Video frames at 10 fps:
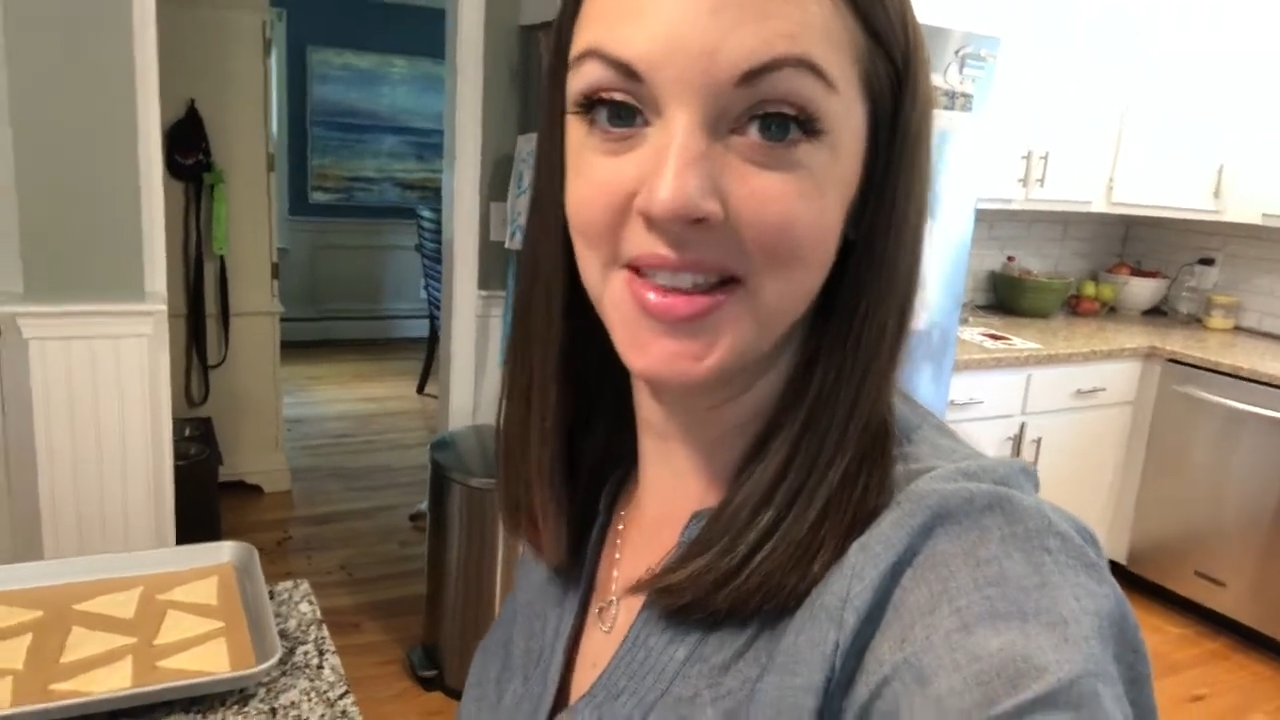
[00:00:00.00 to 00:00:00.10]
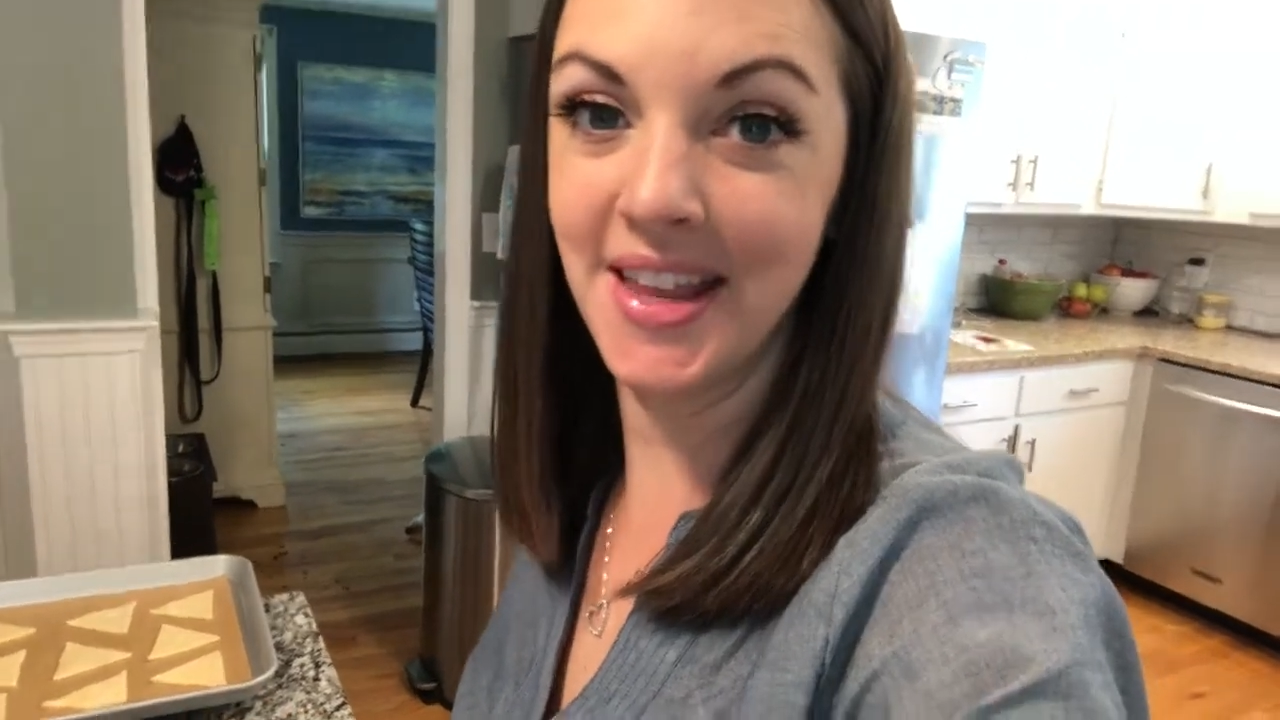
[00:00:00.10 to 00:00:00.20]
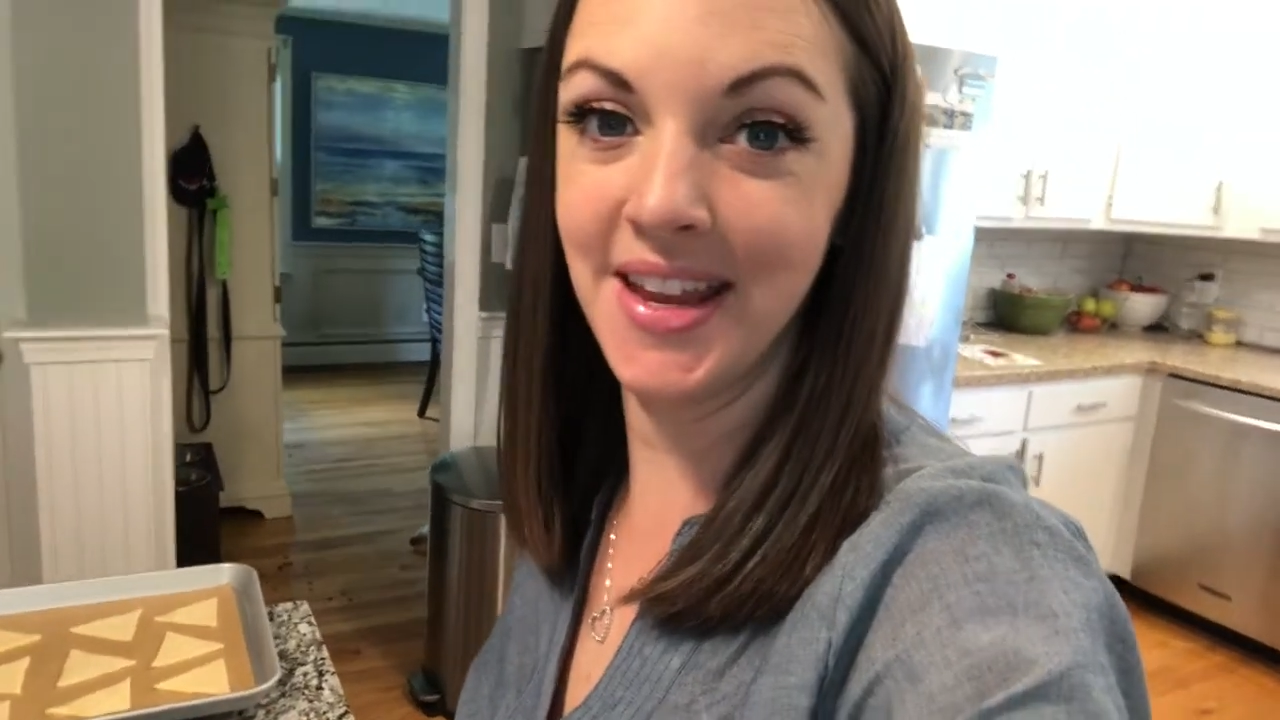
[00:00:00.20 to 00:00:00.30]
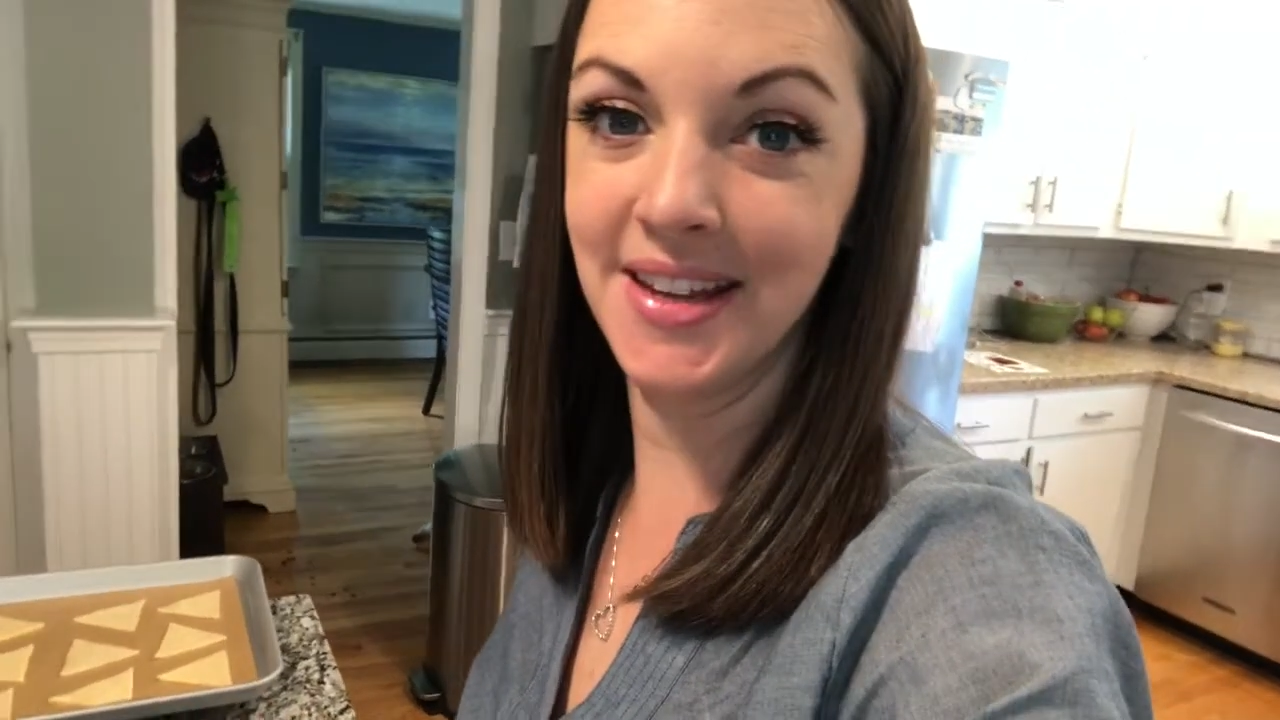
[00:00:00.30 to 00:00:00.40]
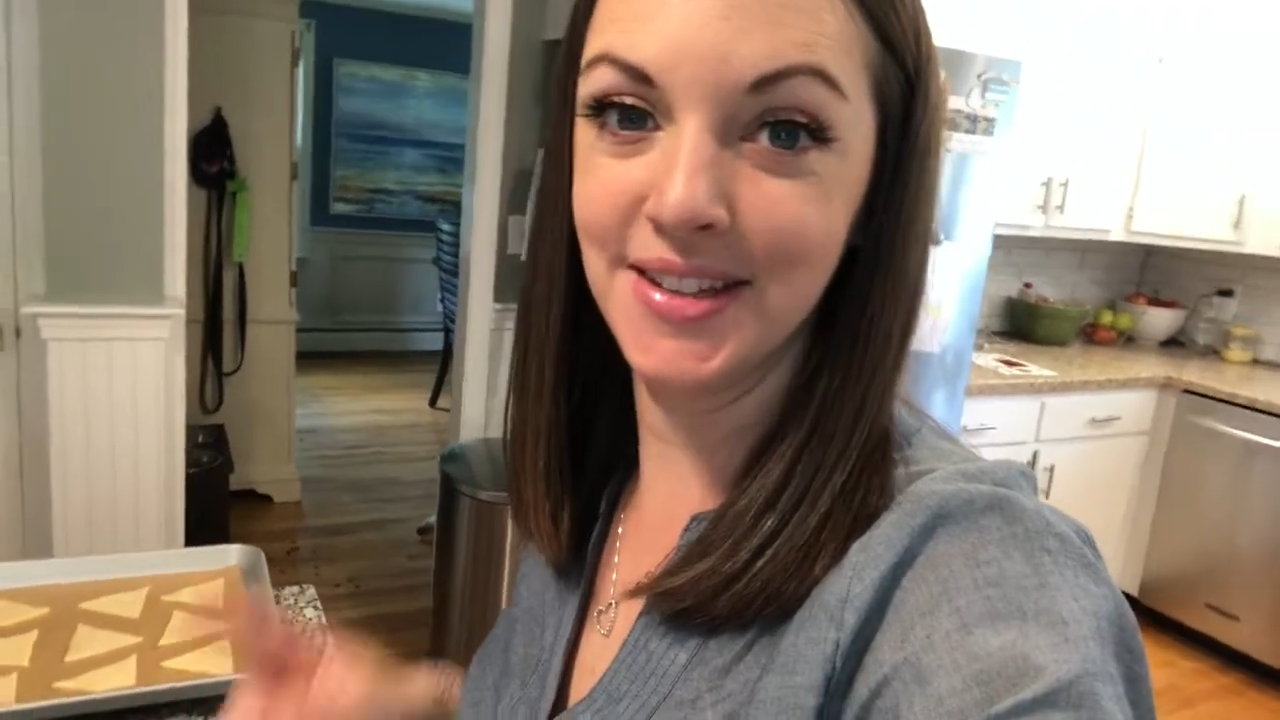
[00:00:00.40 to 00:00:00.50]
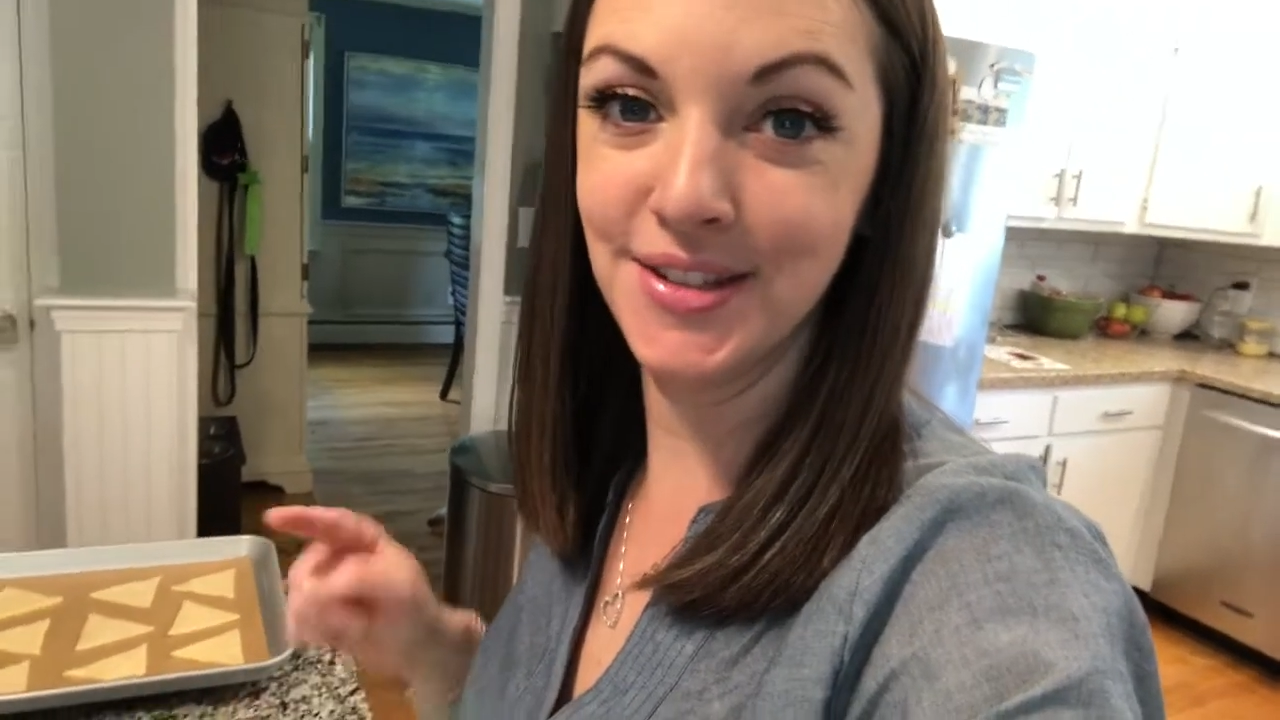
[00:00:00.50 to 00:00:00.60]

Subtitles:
thing